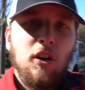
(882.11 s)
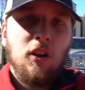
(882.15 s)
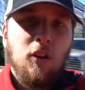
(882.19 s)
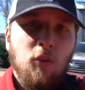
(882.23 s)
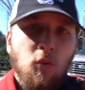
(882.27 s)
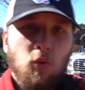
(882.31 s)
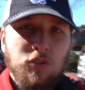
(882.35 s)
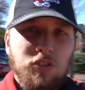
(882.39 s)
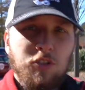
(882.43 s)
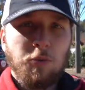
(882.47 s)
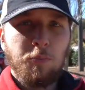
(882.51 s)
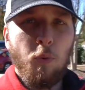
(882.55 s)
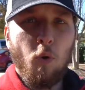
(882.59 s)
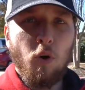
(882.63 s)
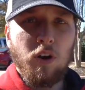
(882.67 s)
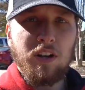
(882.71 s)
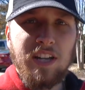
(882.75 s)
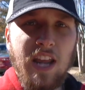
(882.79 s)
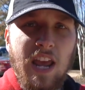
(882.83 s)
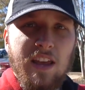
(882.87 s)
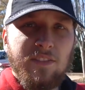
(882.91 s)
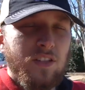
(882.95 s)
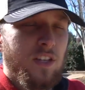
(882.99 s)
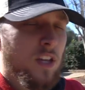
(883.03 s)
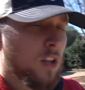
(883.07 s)
We're
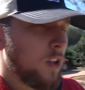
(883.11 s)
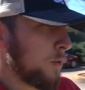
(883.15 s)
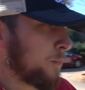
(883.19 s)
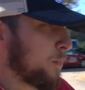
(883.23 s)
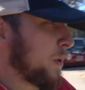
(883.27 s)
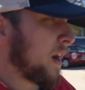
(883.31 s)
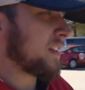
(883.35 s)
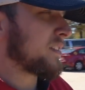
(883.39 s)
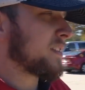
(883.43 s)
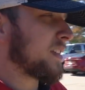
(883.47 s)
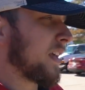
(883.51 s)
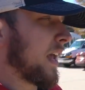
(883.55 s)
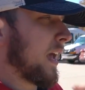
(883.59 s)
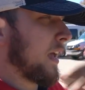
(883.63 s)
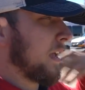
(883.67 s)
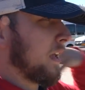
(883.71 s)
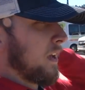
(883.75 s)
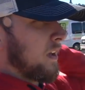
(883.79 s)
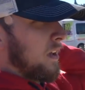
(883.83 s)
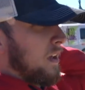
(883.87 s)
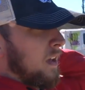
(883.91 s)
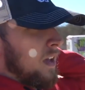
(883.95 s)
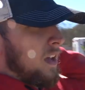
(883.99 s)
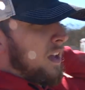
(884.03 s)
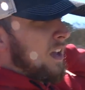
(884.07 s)
supporting Dave's Killer Bread today.
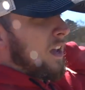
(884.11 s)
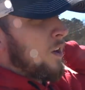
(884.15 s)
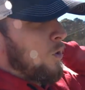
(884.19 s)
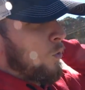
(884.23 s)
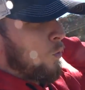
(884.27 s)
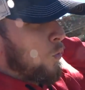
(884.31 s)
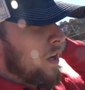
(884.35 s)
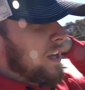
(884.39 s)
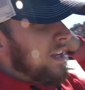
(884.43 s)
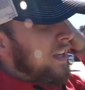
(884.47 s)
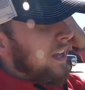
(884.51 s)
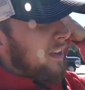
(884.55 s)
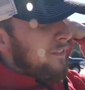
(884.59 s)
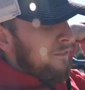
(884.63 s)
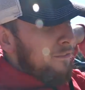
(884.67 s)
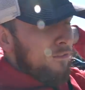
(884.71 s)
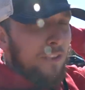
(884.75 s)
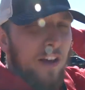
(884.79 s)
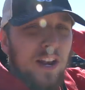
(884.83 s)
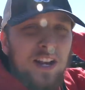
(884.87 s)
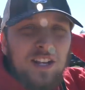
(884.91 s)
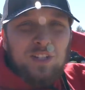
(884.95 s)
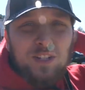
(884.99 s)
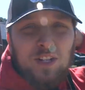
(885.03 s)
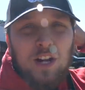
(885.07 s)
We
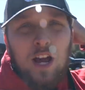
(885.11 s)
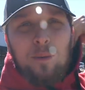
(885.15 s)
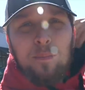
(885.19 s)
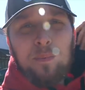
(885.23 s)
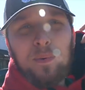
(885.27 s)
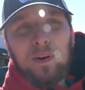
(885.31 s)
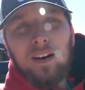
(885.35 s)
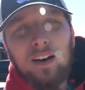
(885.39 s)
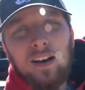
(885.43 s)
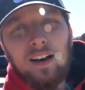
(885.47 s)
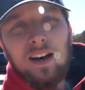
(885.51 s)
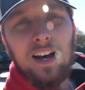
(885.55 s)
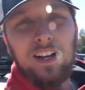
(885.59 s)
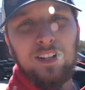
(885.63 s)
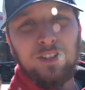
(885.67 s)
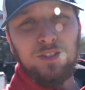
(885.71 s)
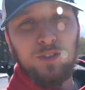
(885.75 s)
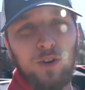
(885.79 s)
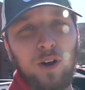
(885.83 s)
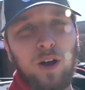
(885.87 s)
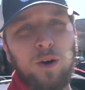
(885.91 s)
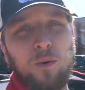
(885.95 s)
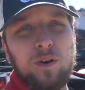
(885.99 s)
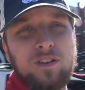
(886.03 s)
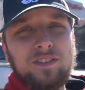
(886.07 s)
finished up a, a
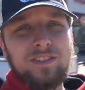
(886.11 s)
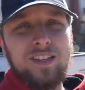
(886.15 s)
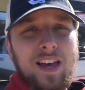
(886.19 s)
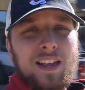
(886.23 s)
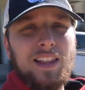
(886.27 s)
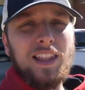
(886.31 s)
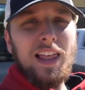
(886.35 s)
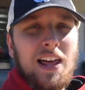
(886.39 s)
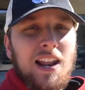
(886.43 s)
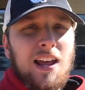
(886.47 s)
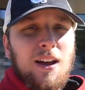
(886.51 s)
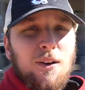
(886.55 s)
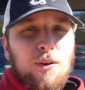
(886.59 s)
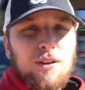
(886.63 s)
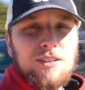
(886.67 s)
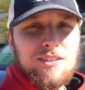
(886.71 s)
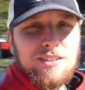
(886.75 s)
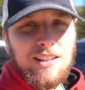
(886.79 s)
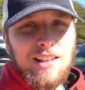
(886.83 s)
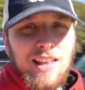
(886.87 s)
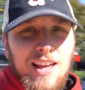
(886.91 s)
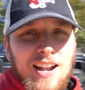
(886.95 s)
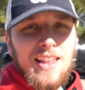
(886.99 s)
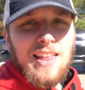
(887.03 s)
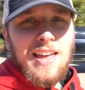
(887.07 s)
truck. Where's that light at? Where's
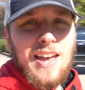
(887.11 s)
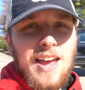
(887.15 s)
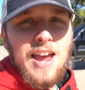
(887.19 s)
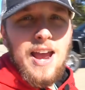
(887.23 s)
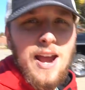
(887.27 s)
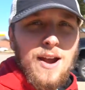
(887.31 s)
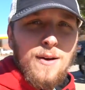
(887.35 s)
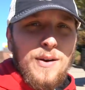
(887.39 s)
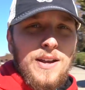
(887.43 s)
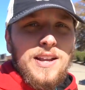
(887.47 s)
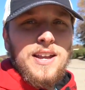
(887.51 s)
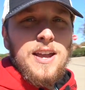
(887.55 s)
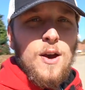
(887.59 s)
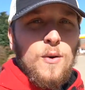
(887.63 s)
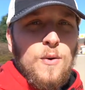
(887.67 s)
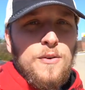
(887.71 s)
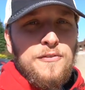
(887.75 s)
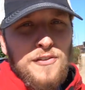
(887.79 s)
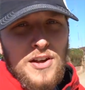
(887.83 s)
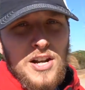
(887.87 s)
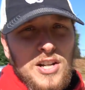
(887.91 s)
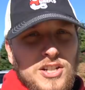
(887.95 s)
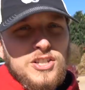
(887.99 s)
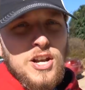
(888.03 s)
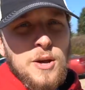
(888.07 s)
the light at? There we go. We
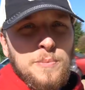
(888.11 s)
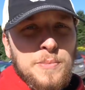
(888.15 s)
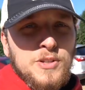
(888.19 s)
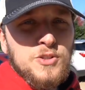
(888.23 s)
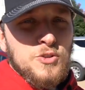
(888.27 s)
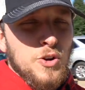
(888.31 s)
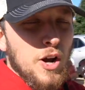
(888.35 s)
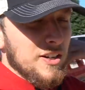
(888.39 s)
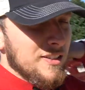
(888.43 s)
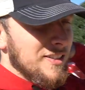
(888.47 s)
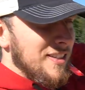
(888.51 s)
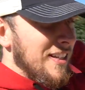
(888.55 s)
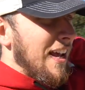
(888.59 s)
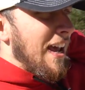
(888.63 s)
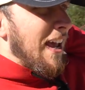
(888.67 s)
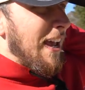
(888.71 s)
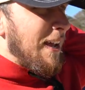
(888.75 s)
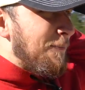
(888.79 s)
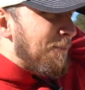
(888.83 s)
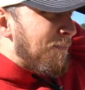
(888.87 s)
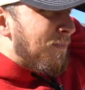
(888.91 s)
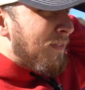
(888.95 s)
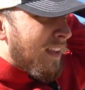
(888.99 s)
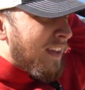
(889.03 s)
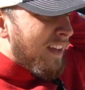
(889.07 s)
finished up a truck
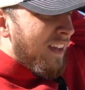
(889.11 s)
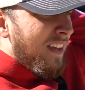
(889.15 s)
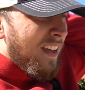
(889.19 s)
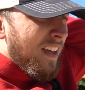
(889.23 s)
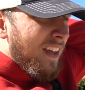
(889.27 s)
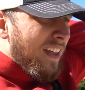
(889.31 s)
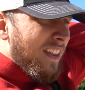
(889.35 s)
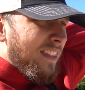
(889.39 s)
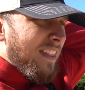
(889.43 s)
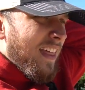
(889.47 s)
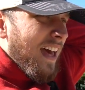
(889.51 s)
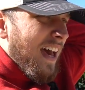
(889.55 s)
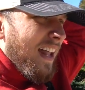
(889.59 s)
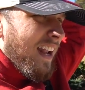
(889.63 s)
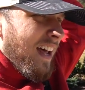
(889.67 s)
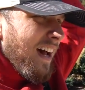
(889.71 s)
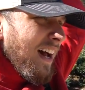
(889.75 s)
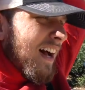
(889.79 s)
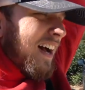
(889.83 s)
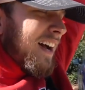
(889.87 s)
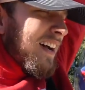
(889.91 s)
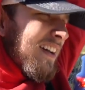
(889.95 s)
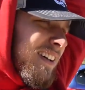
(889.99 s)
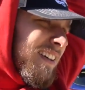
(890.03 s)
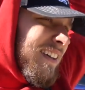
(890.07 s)
today that
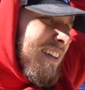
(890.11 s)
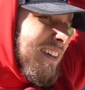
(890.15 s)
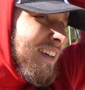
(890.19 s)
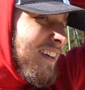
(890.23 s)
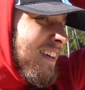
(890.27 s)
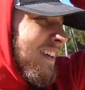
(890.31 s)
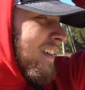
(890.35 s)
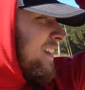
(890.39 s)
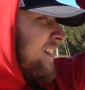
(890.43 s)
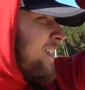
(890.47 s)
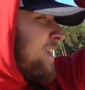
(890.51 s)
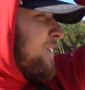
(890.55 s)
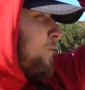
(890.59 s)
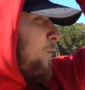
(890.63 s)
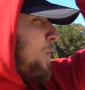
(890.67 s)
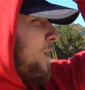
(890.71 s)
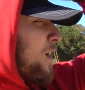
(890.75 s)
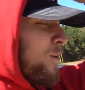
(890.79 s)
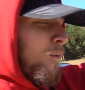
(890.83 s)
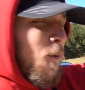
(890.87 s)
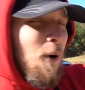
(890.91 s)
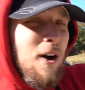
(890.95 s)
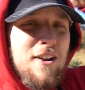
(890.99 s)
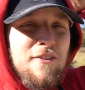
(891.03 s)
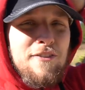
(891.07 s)
uh,
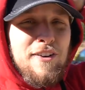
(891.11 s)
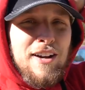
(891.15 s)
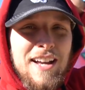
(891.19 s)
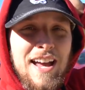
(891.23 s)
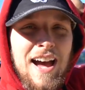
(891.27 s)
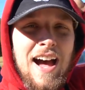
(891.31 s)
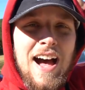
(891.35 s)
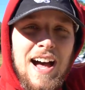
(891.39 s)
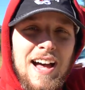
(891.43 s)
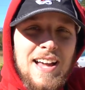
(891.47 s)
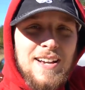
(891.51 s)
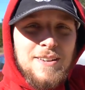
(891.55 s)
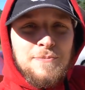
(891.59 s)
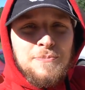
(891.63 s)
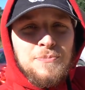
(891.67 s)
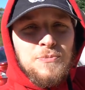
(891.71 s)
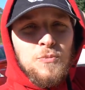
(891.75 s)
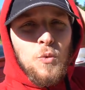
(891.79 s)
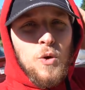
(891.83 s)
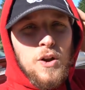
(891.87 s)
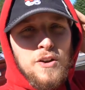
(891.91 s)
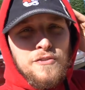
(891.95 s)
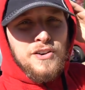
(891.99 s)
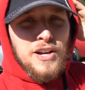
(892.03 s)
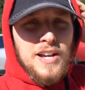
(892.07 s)
one of a kind,
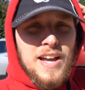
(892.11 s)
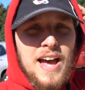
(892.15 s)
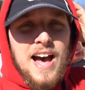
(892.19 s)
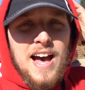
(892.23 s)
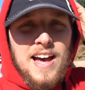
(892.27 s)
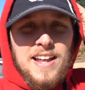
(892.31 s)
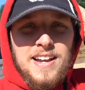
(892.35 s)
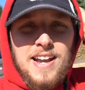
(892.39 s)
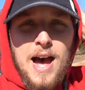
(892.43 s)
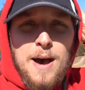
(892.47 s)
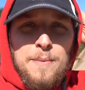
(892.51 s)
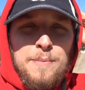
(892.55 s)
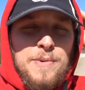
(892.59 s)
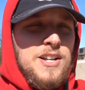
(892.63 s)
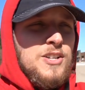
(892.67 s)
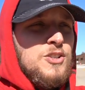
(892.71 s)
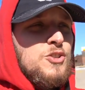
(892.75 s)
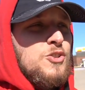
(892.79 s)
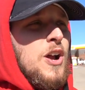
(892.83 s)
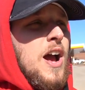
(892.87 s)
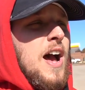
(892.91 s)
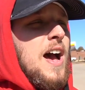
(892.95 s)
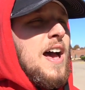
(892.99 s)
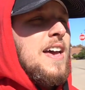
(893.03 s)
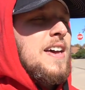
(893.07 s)
one of a kind. I'm gonna
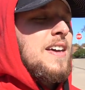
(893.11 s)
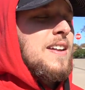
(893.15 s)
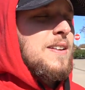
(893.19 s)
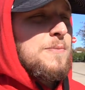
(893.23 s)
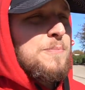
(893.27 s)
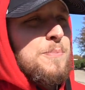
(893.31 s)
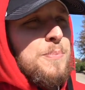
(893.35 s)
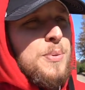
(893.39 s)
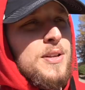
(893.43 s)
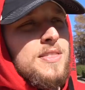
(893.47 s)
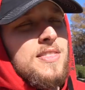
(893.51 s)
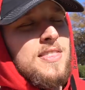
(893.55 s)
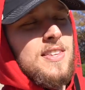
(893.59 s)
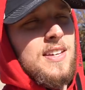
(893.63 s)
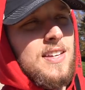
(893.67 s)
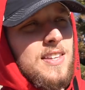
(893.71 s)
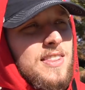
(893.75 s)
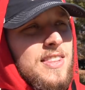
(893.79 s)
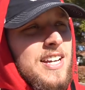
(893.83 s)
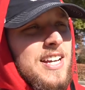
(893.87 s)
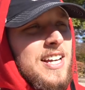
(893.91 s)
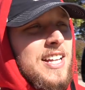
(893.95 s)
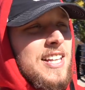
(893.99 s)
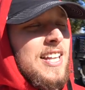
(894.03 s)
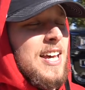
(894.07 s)
try and put the,
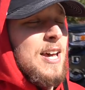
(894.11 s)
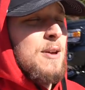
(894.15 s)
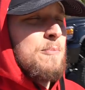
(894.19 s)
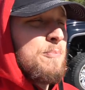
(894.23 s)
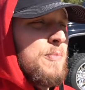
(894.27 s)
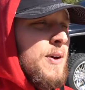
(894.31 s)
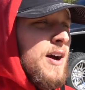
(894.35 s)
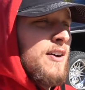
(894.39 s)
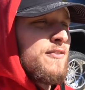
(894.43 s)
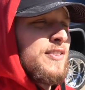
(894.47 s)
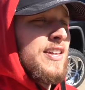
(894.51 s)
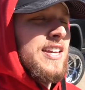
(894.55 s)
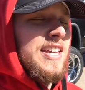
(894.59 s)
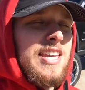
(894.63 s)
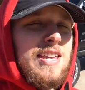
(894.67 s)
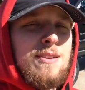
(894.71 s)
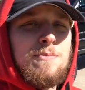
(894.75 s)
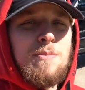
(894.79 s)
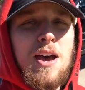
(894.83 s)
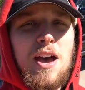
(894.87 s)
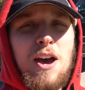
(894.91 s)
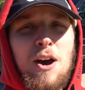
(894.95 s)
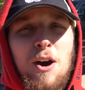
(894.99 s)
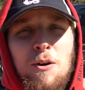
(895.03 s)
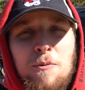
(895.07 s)
the clip of the
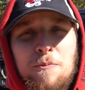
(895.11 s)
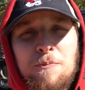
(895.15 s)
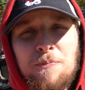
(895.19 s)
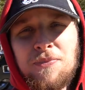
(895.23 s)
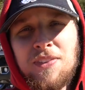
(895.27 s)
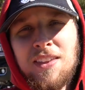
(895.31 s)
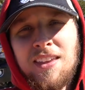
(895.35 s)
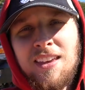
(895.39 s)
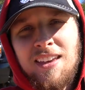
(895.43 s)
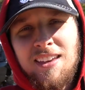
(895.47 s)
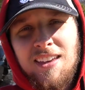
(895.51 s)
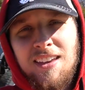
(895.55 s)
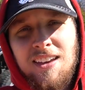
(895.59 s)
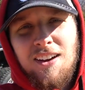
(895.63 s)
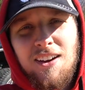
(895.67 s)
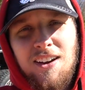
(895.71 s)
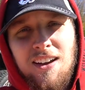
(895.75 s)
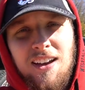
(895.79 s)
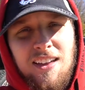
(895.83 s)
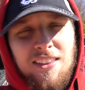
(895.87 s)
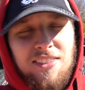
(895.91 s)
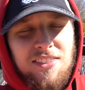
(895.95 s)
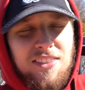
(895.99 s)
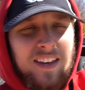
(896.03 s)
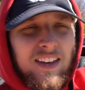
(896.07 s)
email,
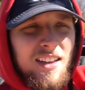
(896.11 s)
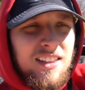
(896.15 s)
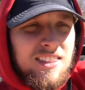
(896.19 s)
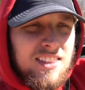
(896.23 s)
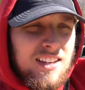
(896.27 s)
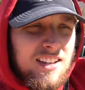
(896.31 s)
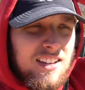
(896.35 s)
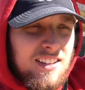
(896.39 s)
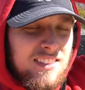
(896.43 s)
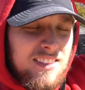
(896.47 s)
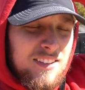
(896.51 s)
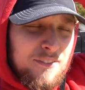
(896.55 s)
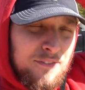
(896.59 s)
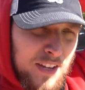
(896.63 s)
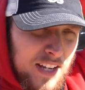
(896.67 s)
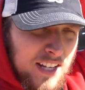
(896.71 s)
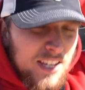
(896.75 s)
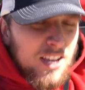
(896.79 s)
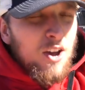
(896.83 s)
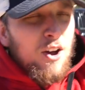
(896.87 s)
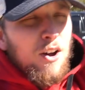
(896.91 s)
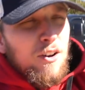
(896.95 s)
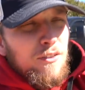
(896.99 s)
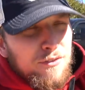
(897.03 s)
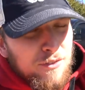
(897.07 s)
uh, the, the, the
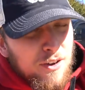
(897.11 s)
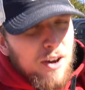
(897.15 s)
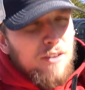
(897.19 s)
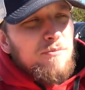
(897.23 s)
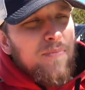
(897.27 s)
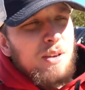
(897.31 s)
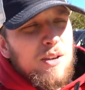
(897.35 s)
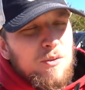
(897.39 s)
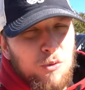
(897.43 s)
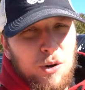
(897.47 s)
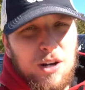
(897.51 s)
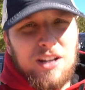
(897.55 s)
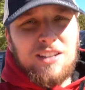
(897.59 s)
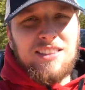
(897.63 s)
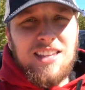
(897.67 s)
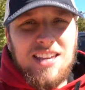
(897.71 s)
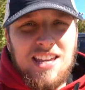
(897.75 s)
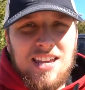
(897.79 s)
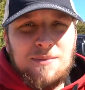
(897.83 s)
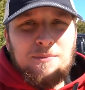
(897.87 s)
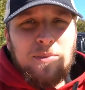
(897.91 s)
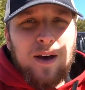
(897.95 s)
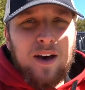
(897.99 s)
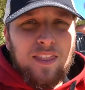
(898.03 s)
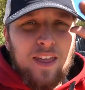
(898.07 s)
video of, of me reading
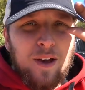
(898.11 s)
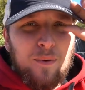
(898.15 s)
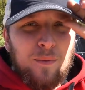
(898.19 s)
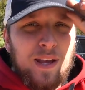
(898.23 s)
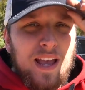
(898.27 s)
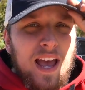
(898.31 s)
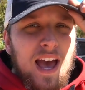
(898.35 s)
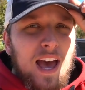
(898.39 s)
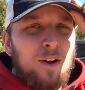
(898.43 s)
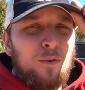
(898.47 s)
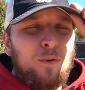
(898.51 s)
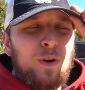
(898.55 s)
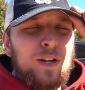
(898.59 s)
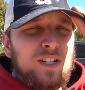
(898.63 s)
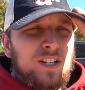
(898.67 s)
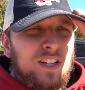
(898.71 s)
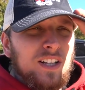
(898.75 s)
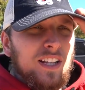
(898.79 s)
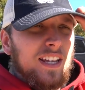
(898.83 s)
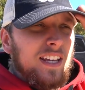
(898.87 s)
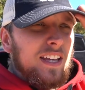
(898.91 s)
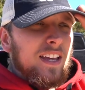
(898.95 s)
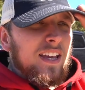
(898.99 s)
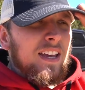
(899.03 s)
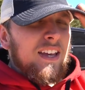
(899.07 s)
the email that we got
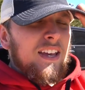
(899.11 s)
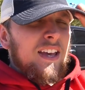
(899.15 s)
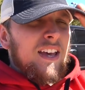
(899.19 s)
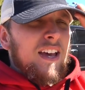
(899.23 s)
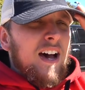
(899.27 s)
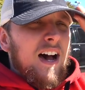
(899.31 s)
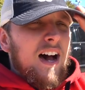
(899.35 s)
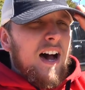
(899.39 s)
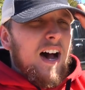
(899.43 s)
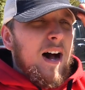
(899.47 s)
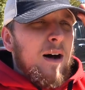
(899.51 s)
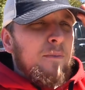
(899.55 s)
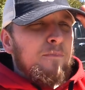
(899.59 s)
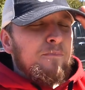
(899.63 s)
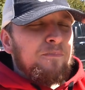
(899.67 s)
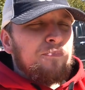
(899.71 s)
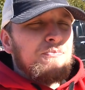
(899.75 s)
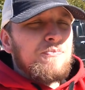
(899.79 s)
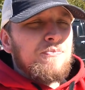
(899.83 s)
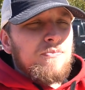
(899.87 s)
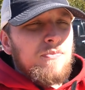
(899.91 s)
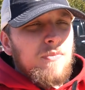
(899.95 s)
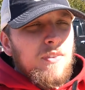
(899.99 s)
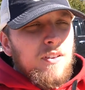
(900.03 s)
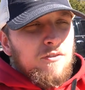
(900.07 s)
originally um,
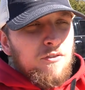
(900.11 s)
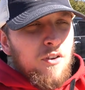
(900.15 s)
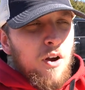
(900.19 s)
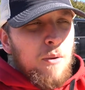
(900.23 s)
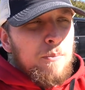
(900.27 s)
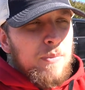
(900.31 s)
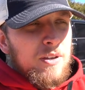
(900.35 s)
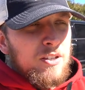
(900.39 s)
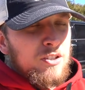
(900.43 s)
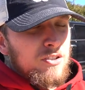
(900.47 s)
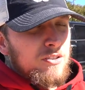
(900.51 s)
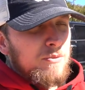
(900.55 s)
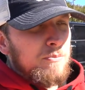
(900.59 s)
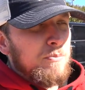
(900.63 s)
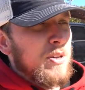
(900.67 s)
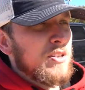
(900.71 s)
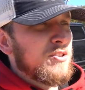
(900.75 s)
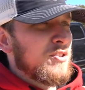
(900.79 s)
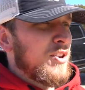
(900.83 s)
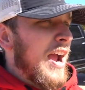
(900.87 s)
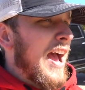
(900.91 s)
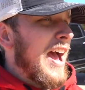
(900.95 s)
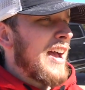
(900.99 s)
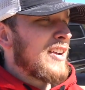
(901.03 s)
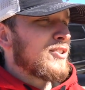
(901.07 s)
from
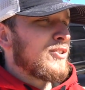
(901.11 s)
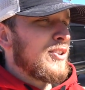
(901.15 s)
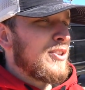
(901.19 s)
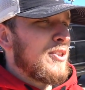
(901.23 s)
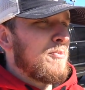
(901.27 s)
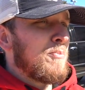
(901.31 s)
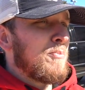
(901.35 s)
Mr. Ashley, the